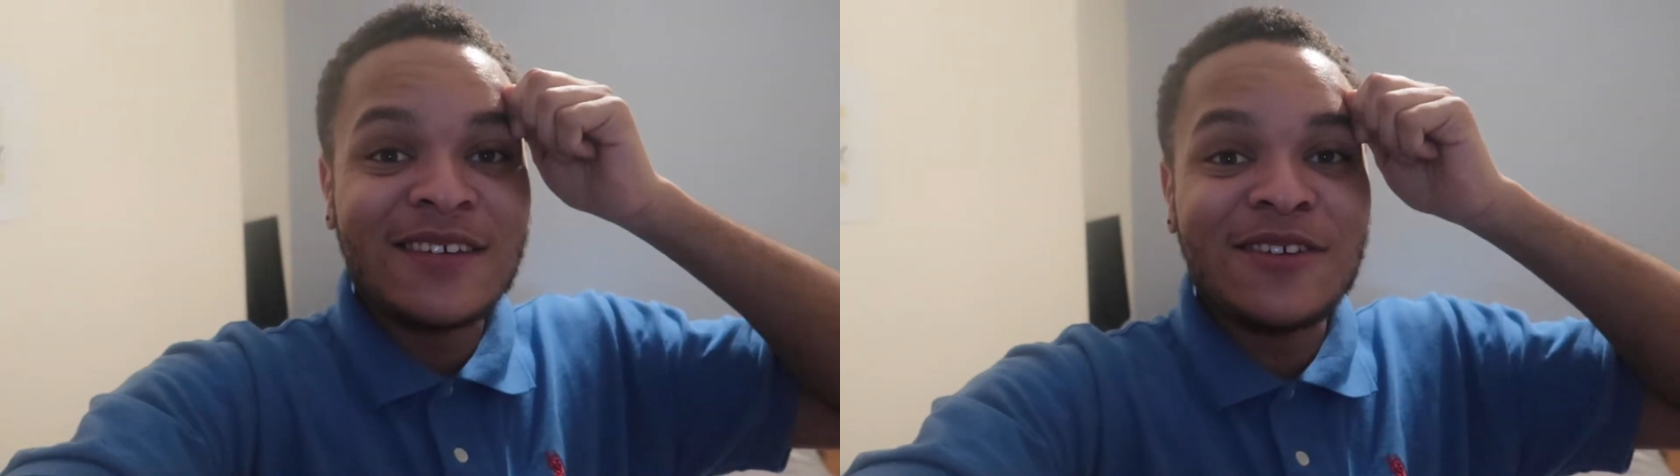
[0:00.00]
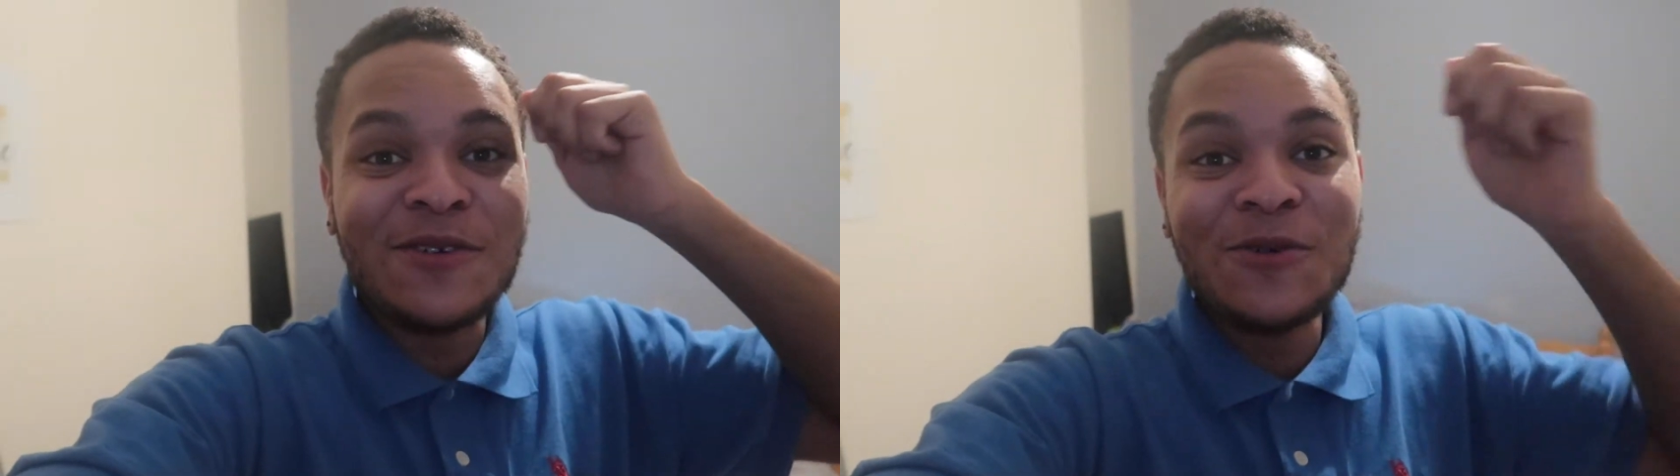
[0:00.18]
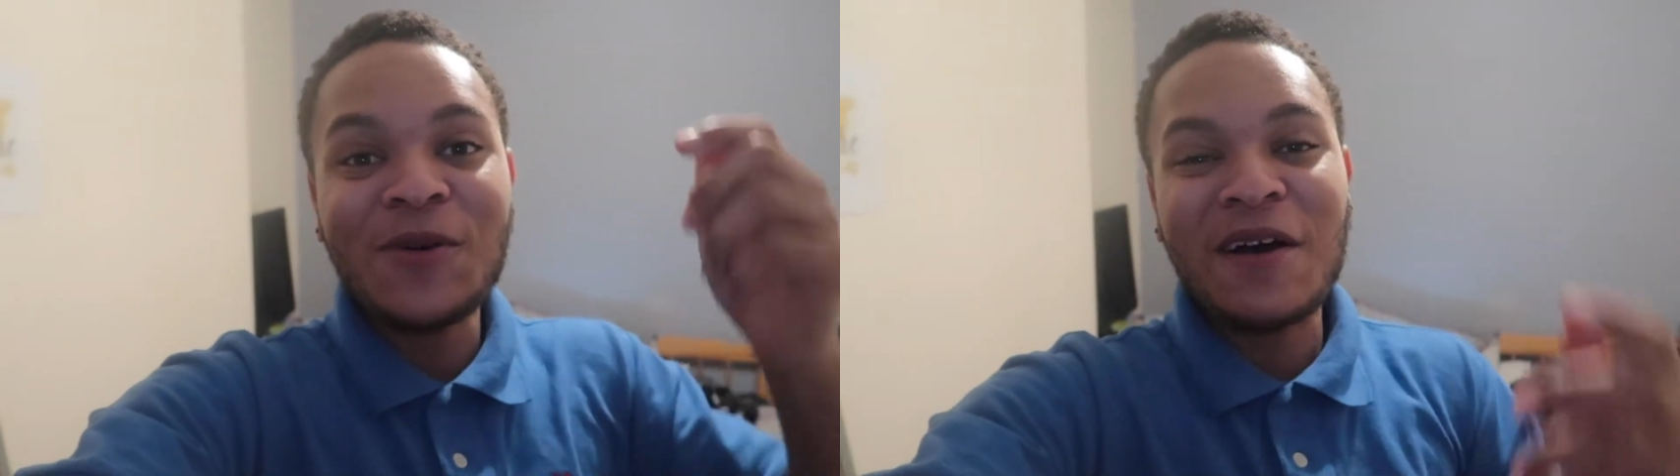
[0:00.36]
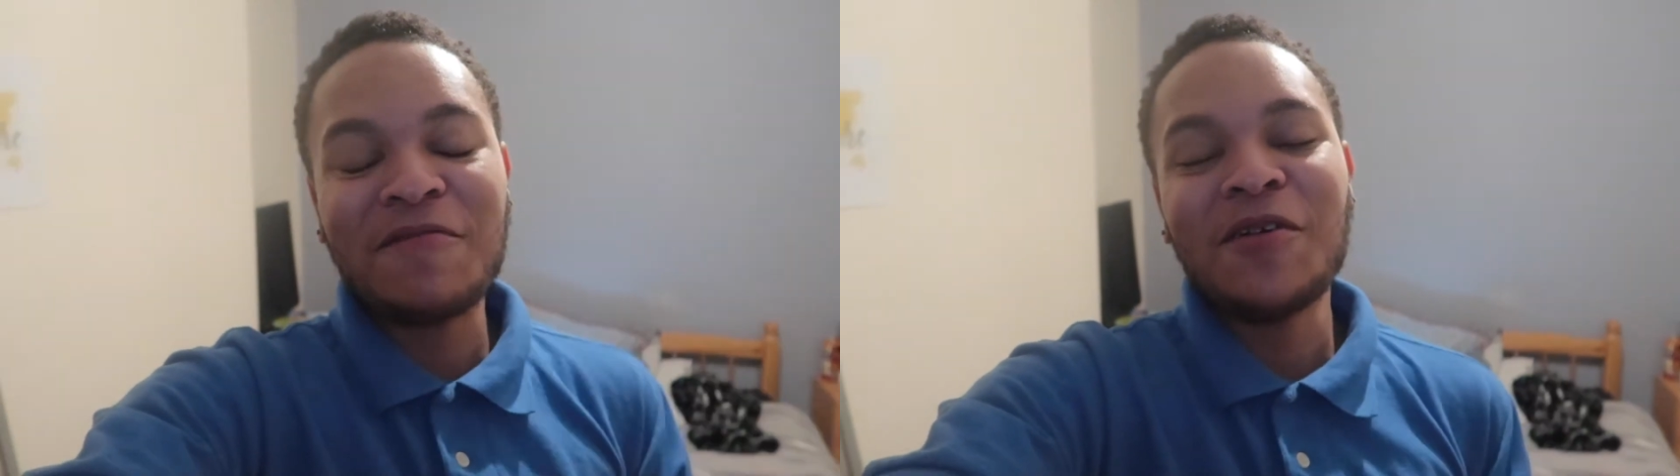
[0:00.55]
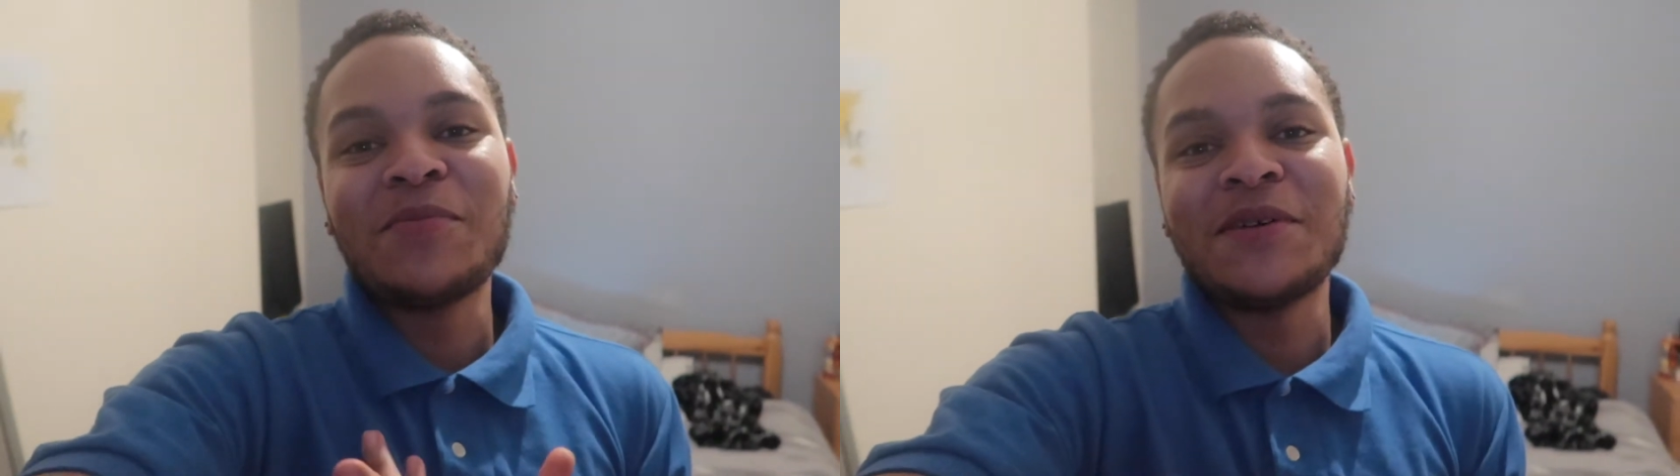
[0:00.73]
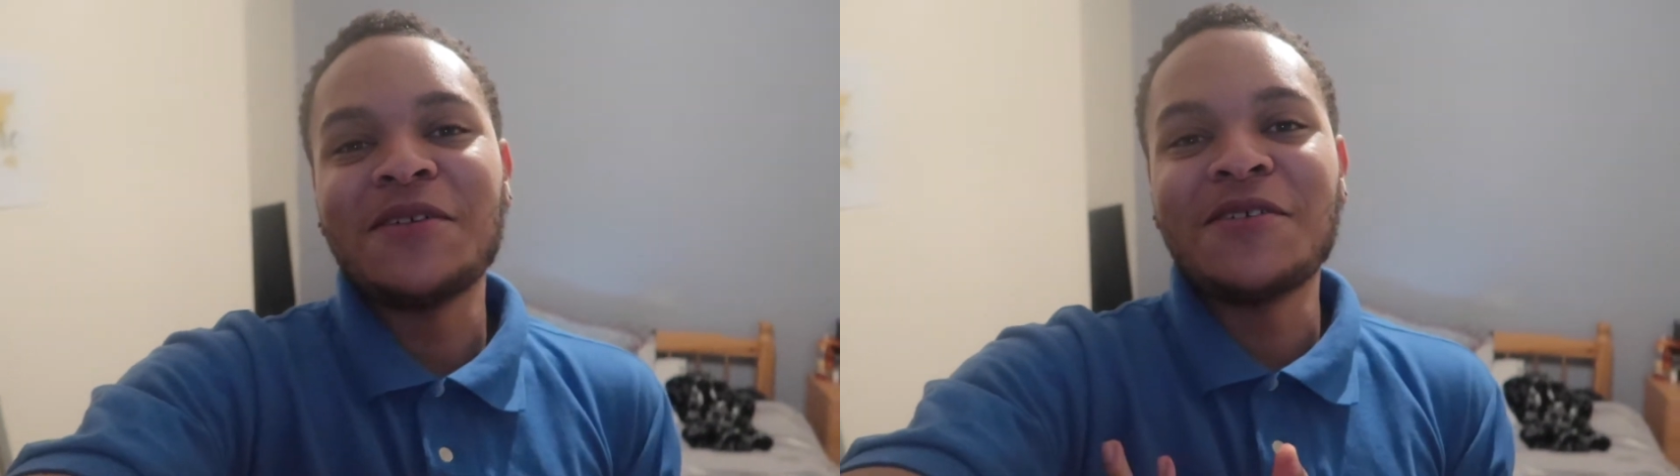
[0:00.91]
you have
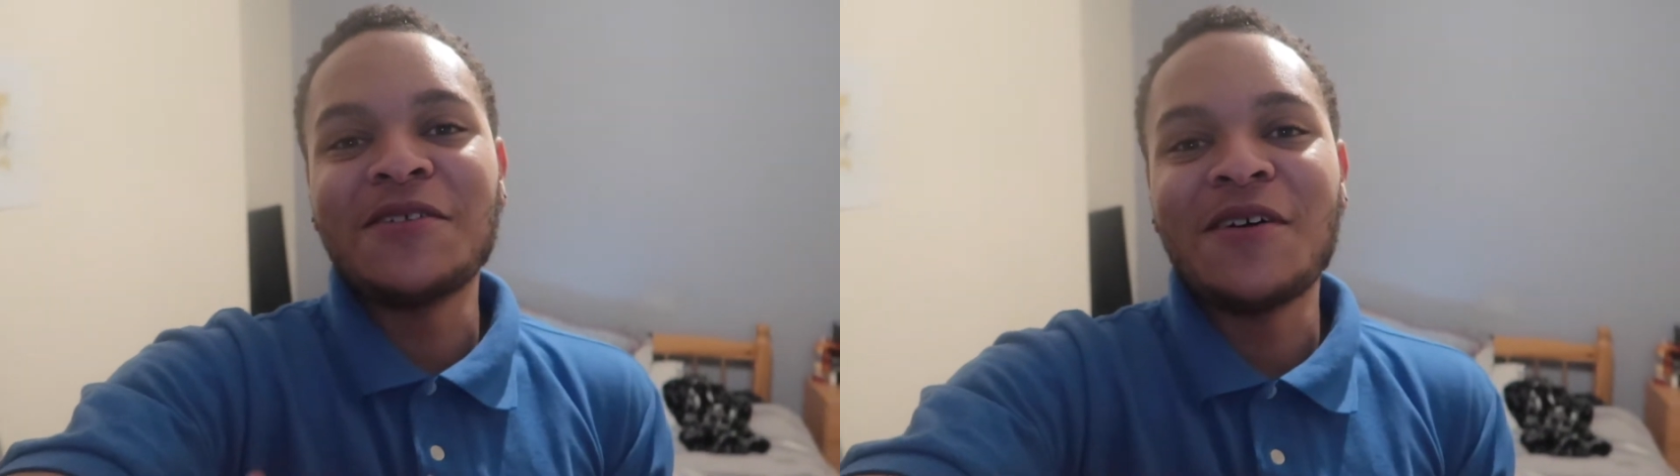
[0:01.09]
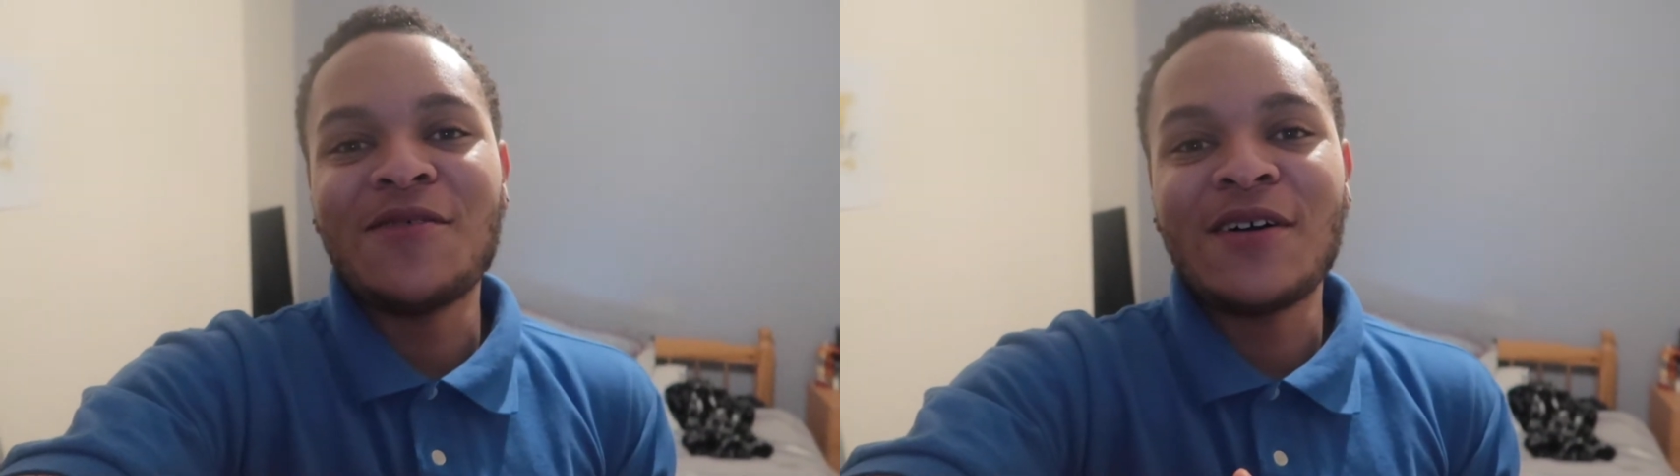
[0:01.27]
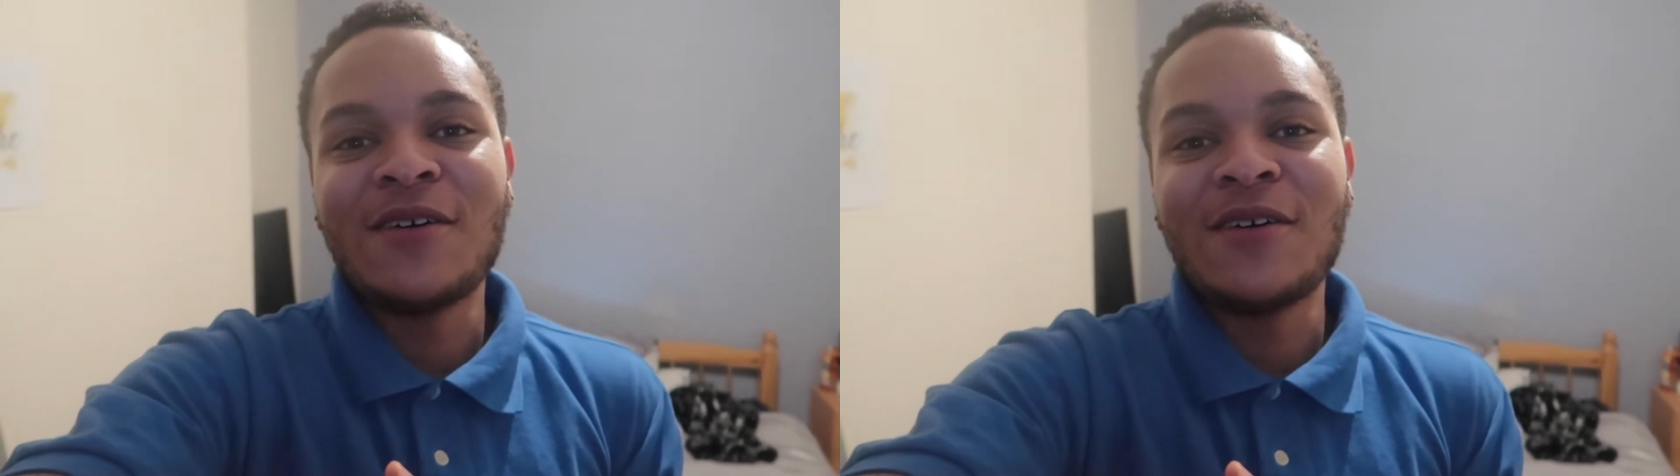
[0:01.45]
not been on